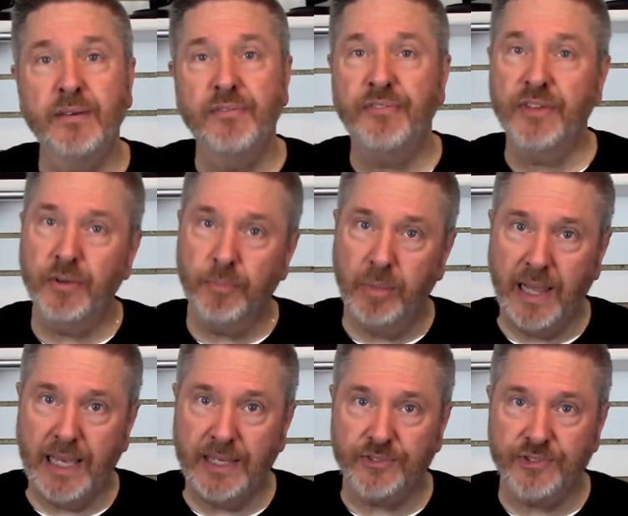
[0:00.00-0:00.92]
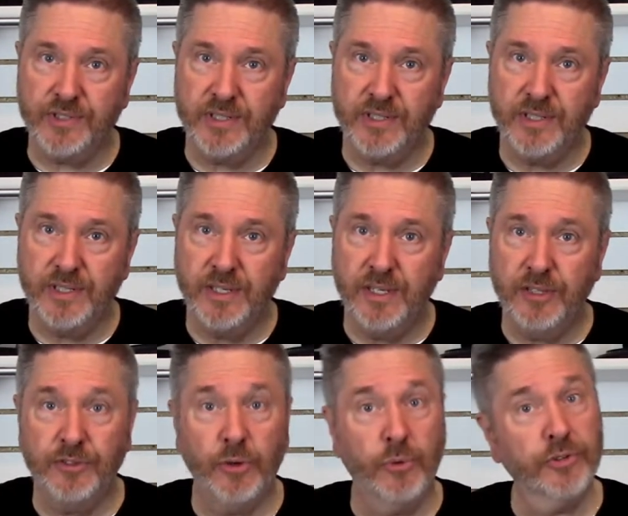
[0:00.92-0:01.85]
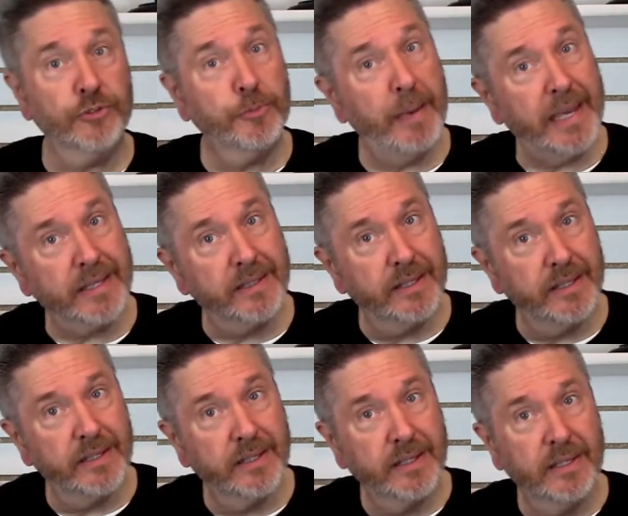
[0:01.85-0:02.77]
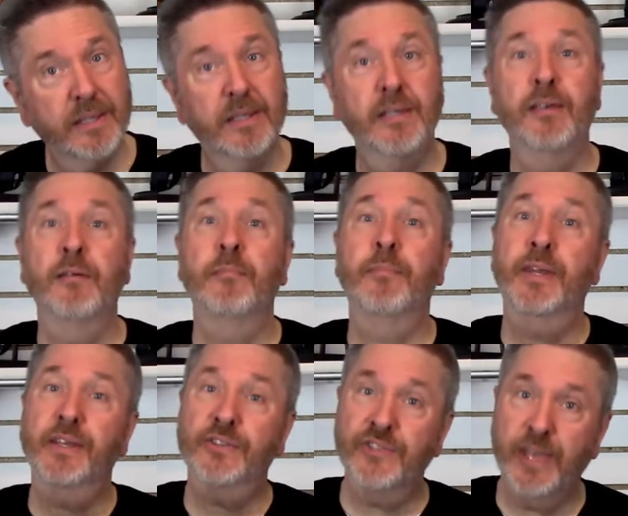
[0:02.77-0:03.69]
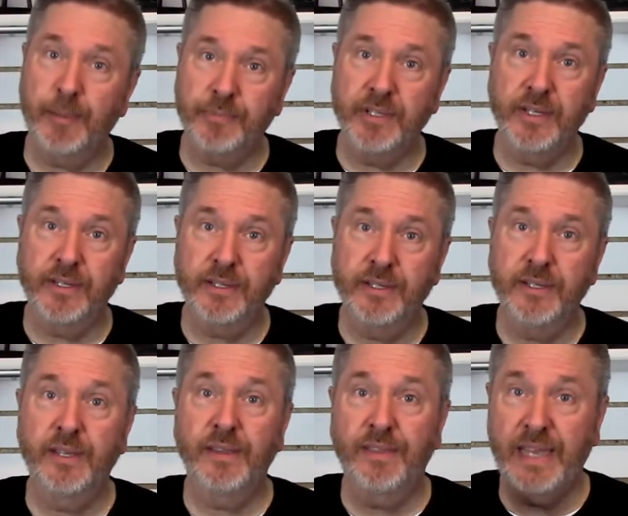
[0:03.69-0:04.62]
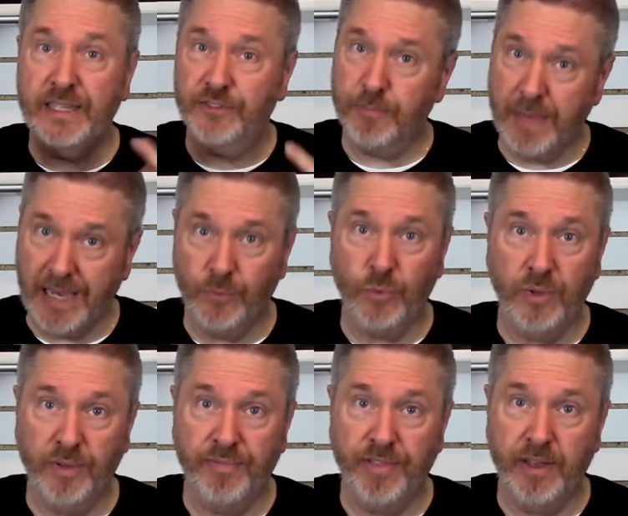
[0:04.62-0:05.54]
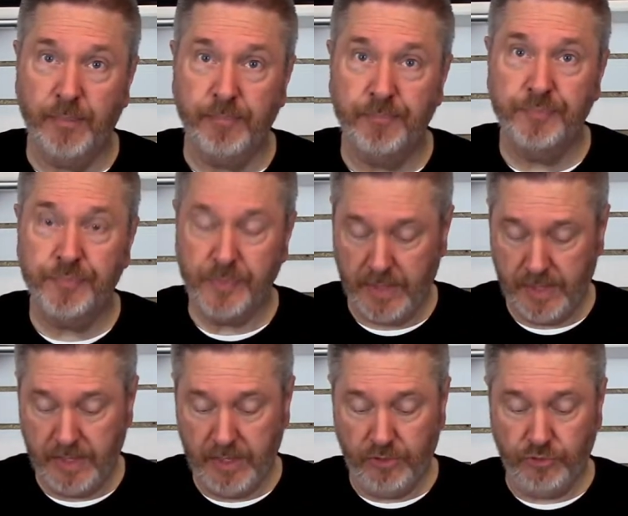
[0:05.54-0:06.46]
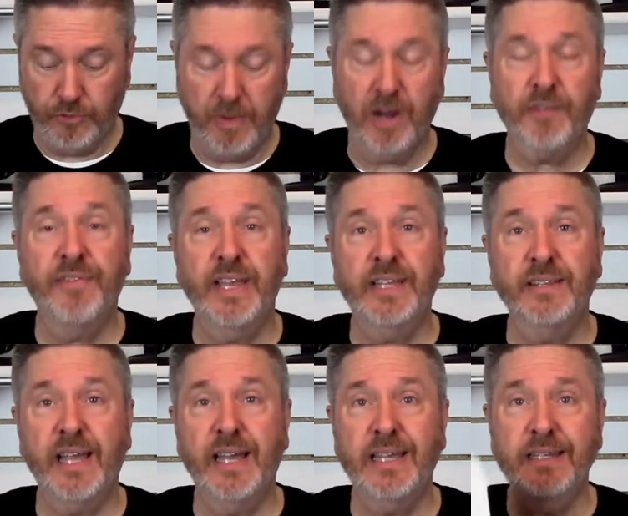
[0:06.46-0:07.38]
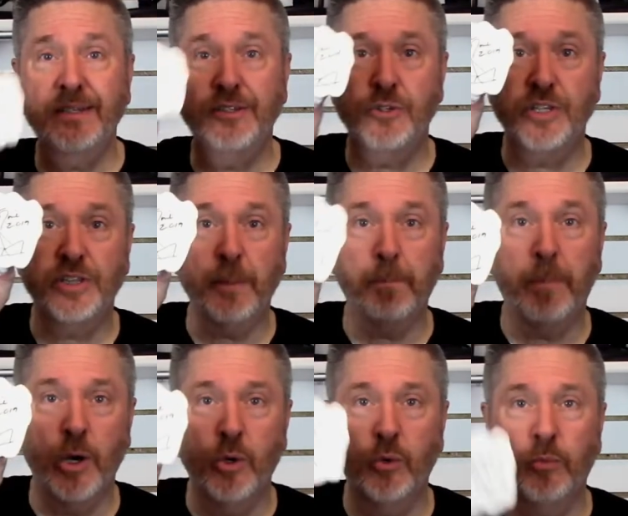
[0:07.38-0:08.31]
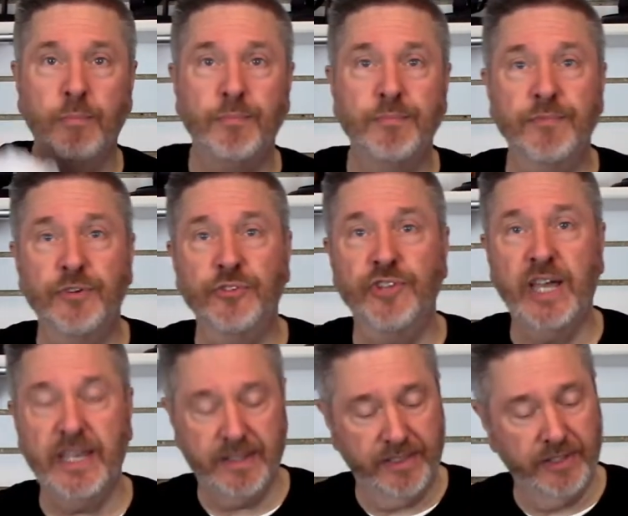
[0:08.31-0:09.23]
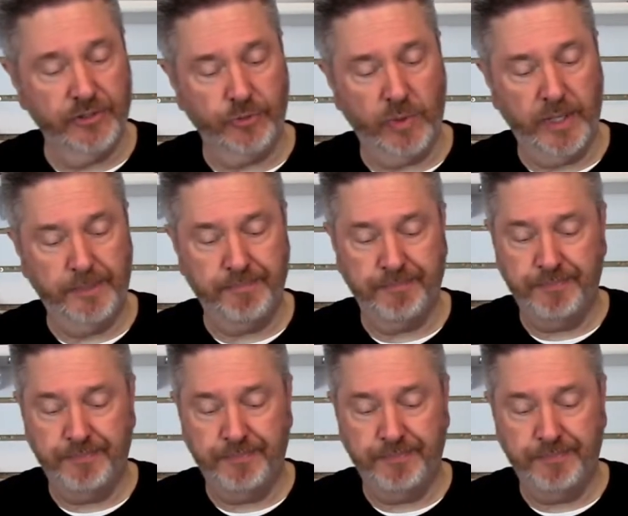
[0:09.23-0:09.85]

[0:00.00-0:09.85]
Feel blessed. Don't expect it, but accept it. That's my rule of thumb. So Mark Van Tine, you get the boom for signing this one.